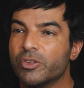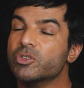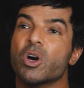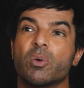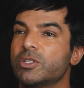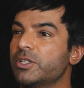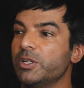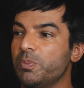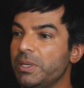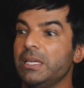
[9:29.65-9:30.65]
There's always
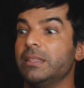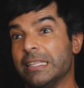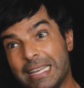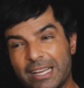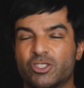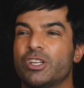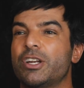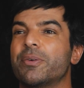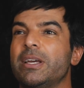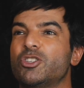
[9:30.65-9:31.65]
going to be the next
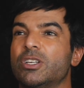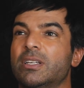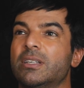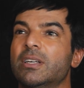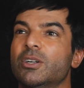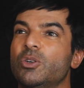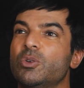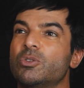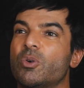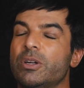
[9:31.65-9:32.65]
generation
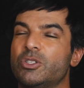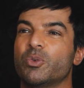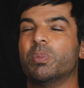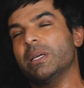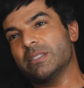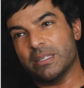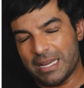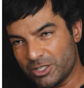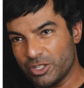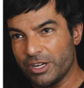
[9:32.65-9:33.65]
who's going to replace the
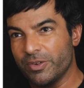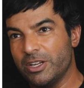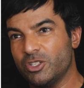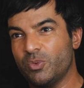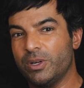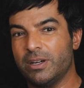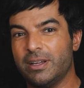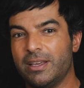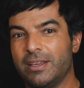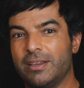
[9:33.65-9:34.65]
next generation. We're,
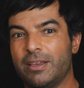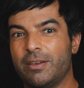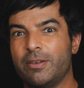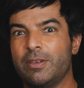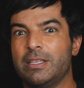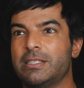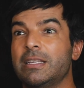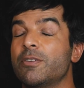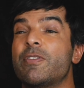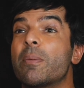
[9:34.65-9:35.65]
it's
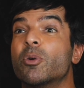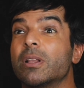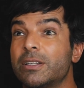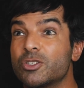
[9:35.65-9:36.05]
an ephemeral